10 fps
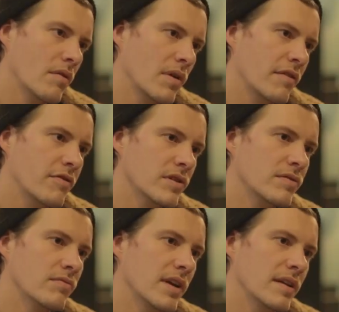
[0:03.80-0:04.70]
When I
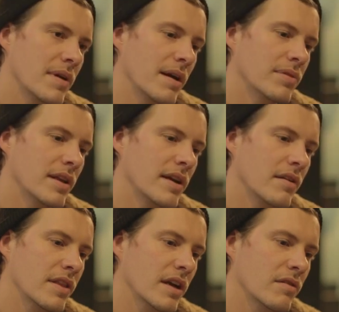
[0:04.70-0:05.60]
first read Bad Blood,
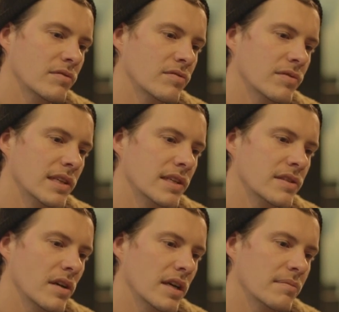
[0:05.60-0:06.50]
I think I was really
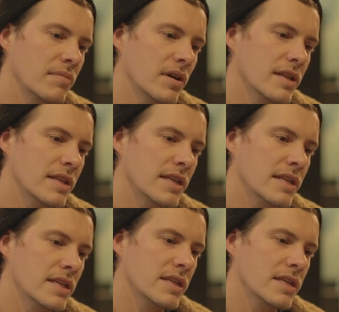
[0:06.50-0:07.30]
excited by the